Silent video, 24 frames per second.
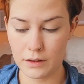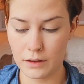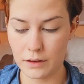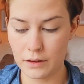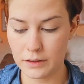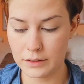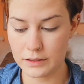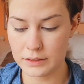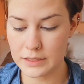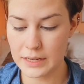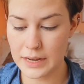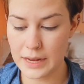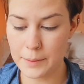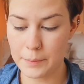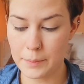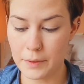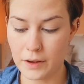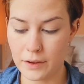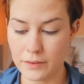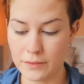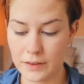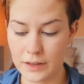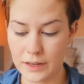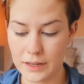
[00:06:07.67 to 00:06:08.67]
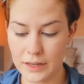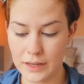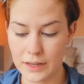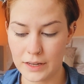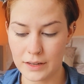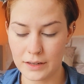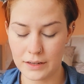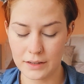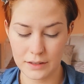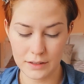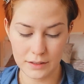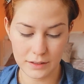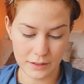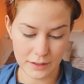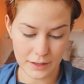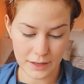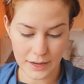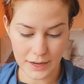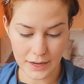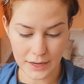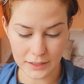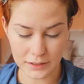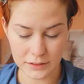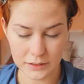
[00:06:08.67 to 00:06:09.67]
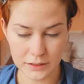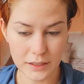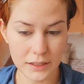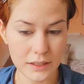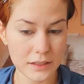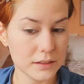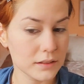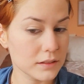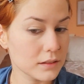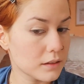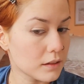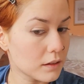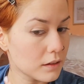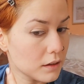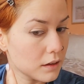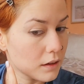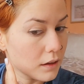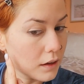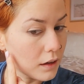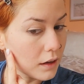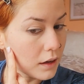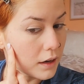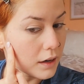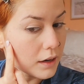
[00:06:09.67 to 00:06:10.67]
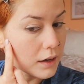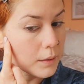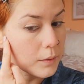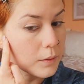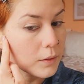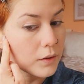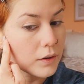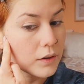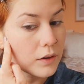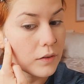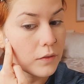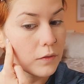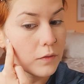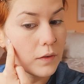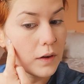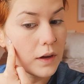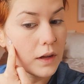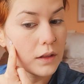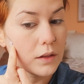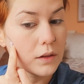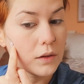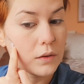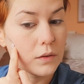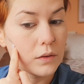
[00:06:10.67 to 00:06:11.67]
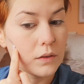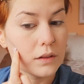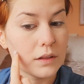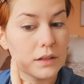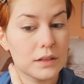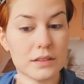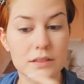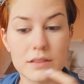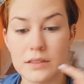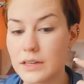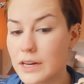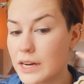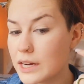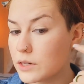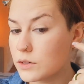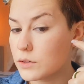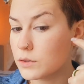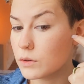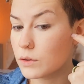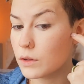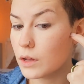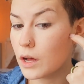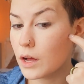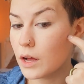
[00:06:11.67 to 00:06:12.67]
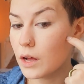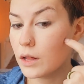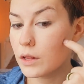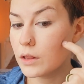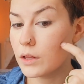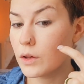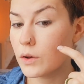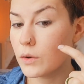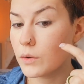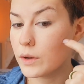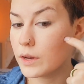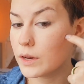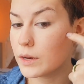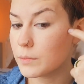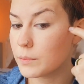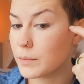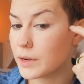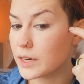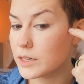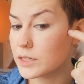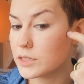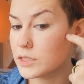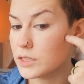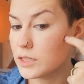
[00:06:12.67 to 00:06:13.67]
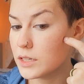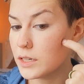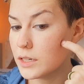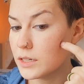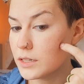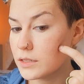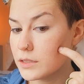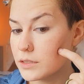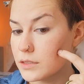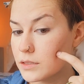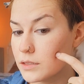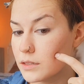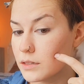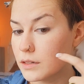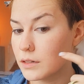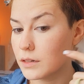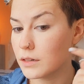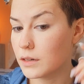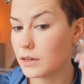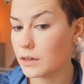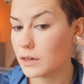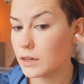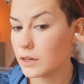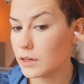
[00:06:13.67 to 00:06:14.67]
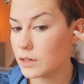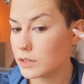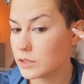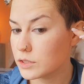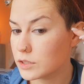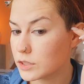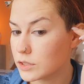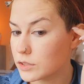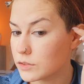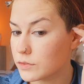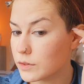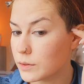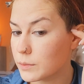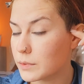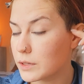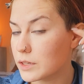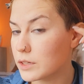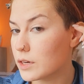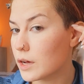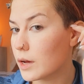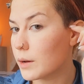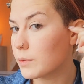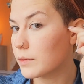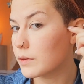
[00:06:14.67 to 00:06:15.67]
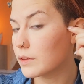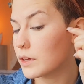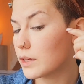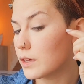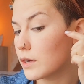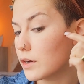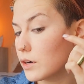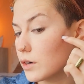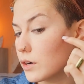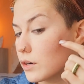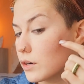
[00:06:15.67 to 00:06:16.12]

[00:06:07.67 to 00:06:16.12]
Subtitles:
Tap off any excess, and I'm going to follow this natural hollow in my cheeks just from the top of the ear